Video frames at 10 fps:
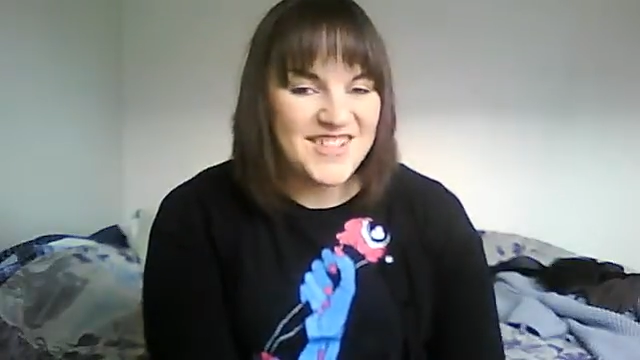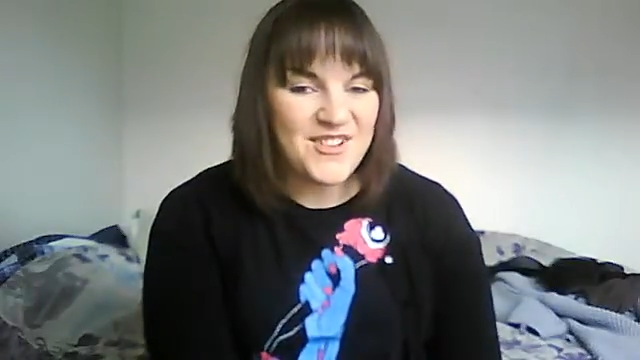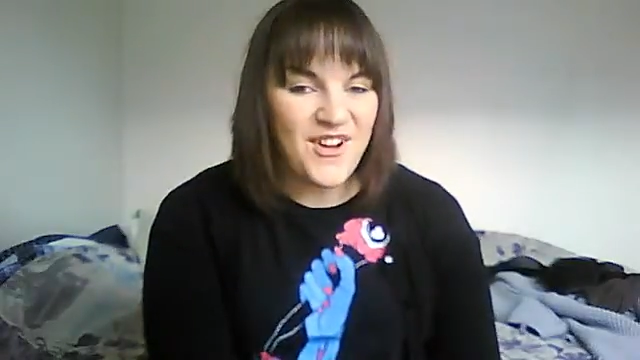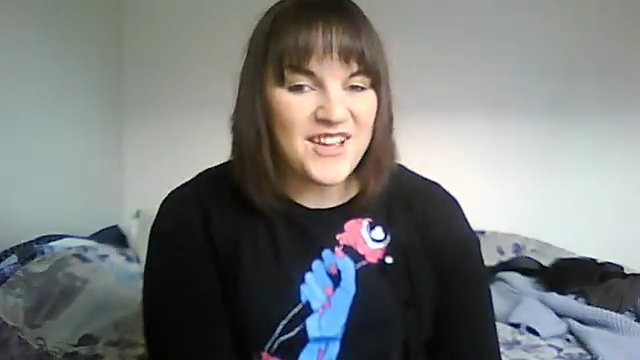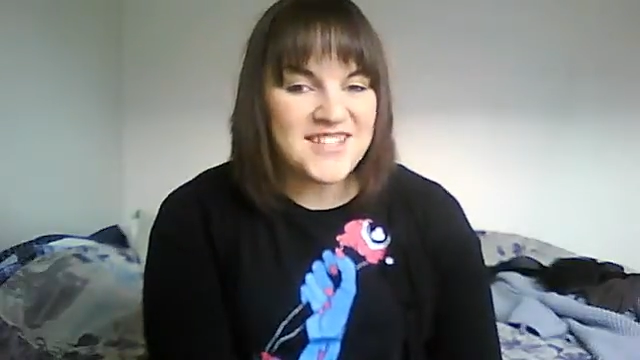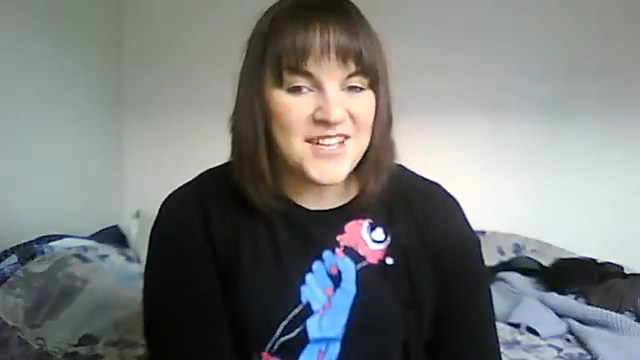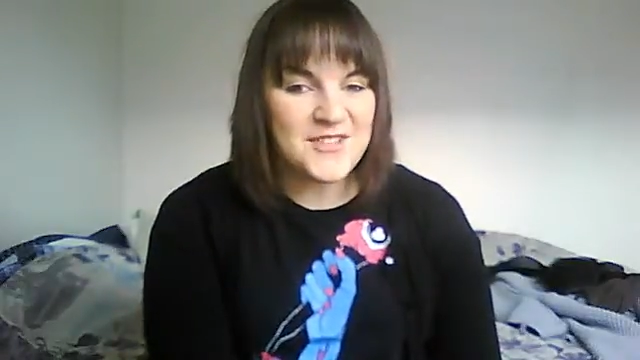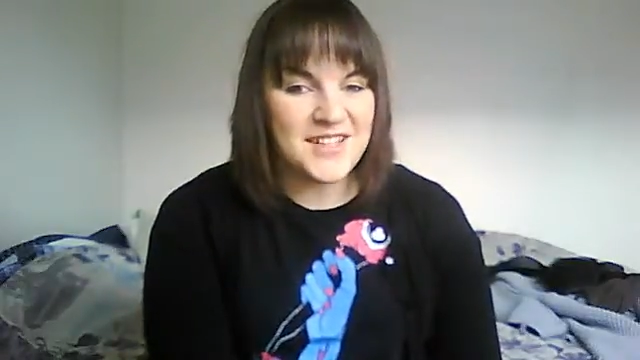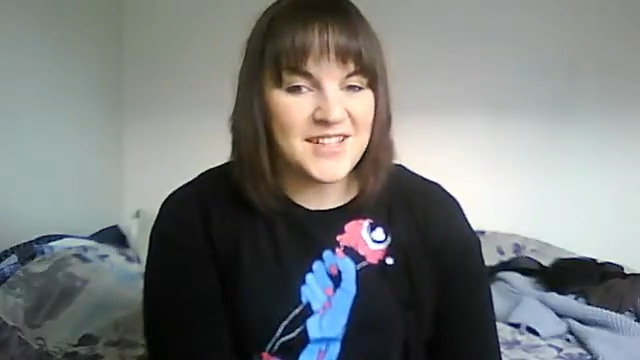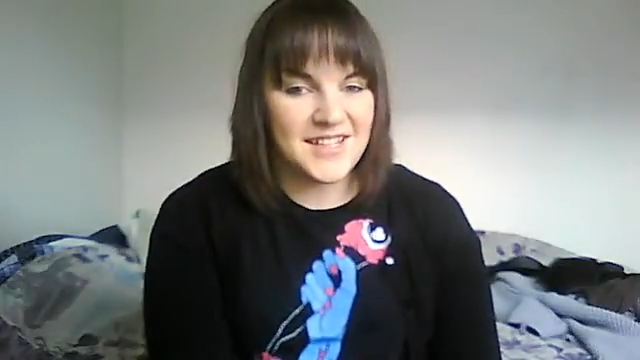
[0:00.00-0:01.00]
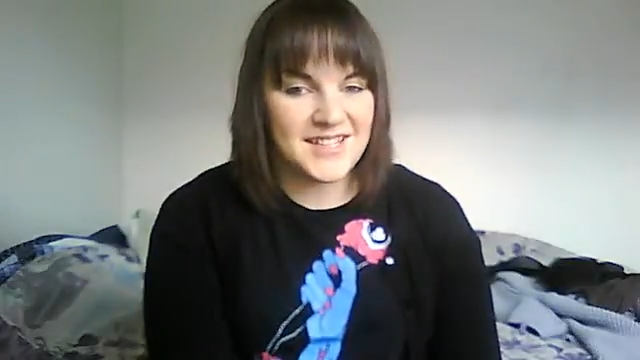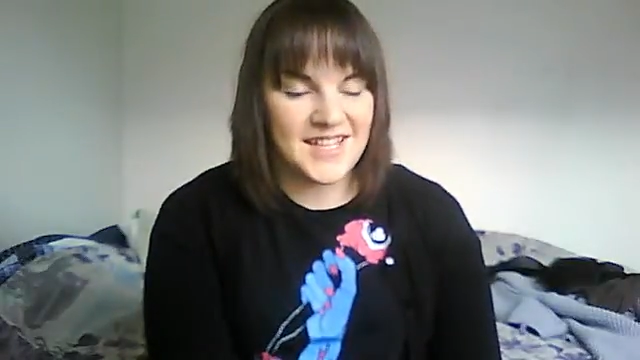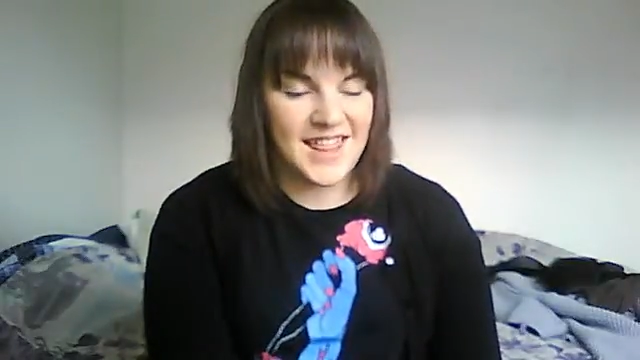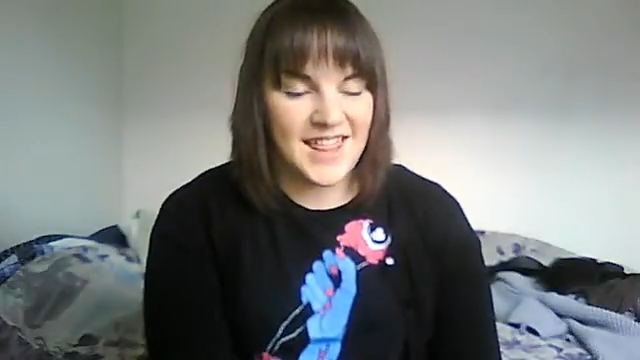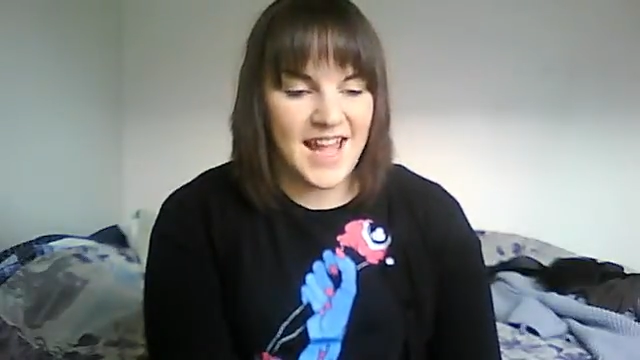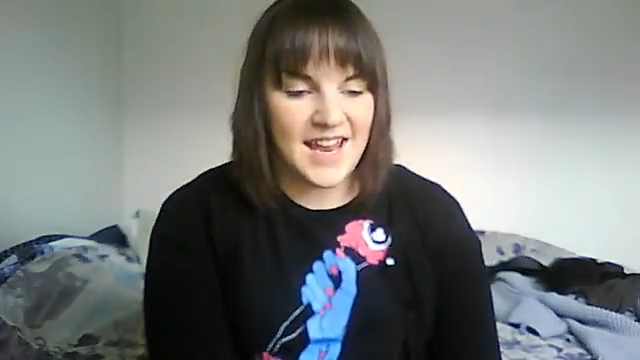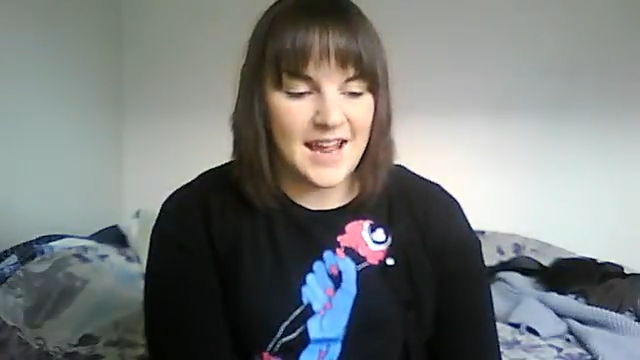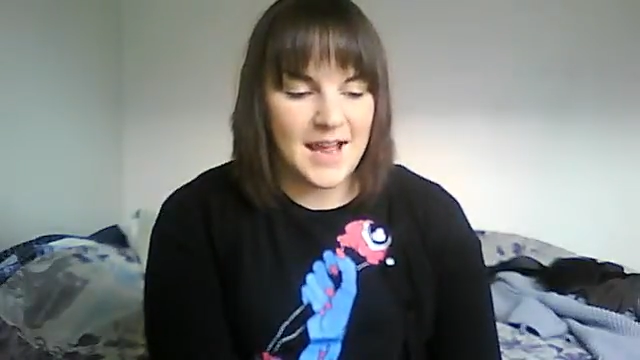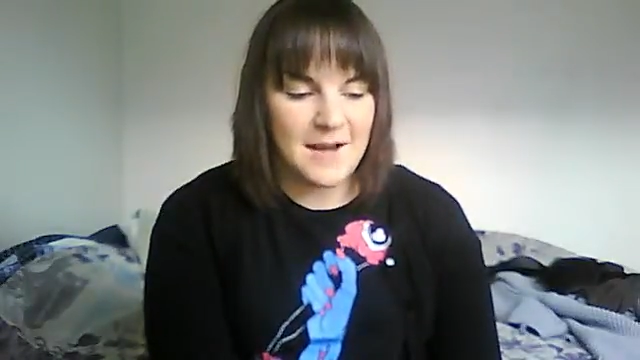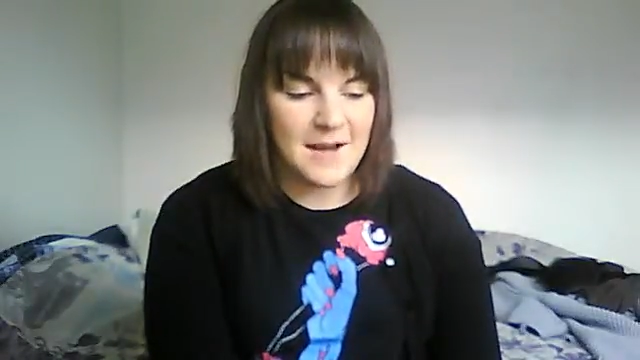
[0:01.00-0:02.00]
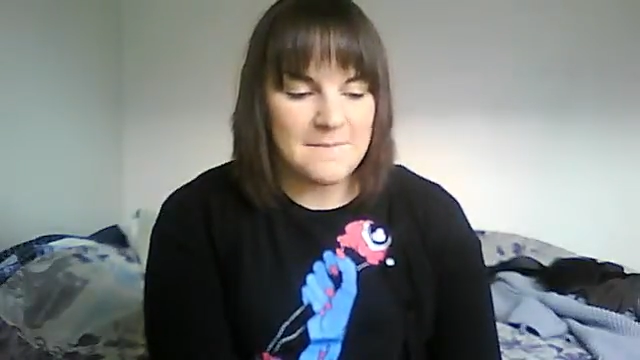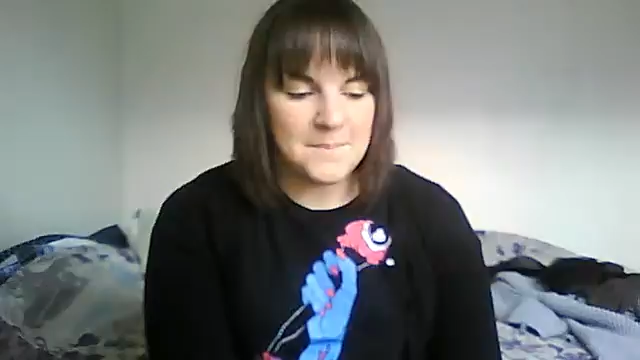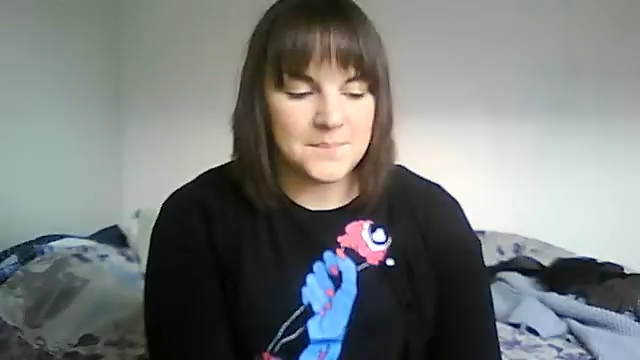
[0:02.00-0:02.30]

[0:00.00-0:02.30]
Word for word: so I'll send you the link to that um,